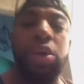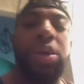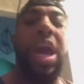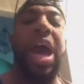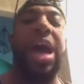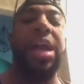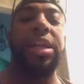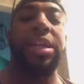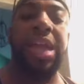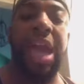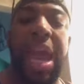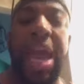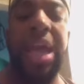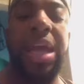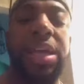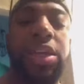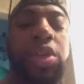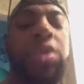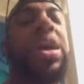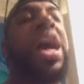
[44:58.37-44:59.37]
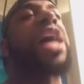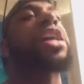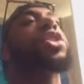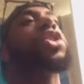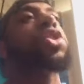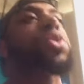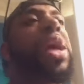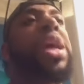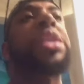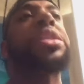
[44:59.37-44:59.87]
You got gay, you
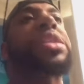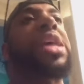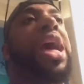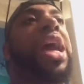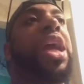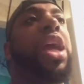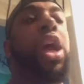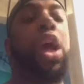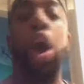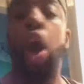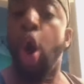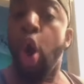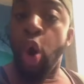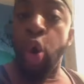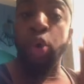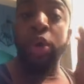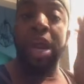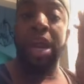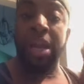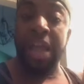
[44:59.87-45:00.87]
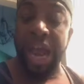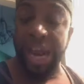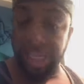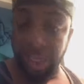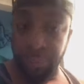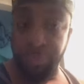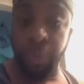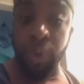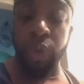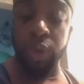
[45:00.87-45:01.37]
got straights out here who they
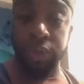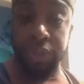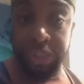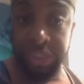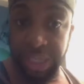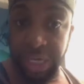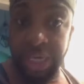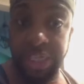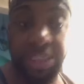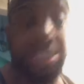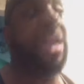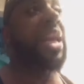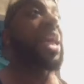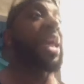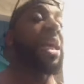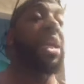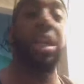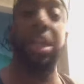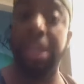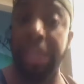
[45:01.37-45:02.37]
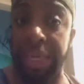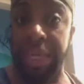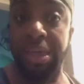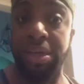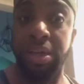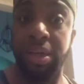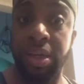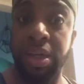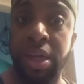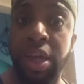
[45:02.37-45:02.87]
like to pull stunts and hit a
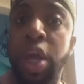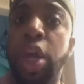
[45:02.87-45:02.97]
lick.